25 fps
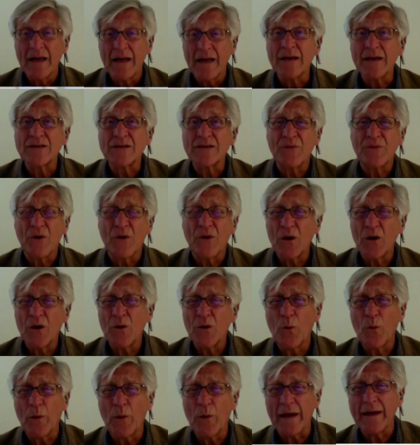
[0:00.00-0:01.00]
as
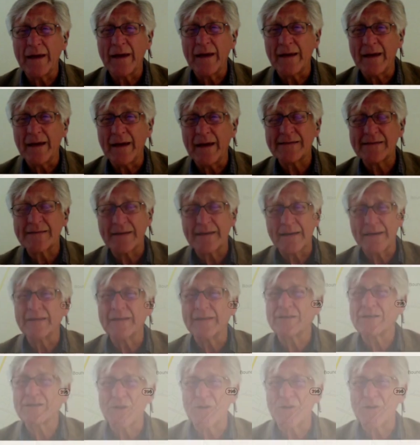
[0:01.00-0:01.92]
far away as in the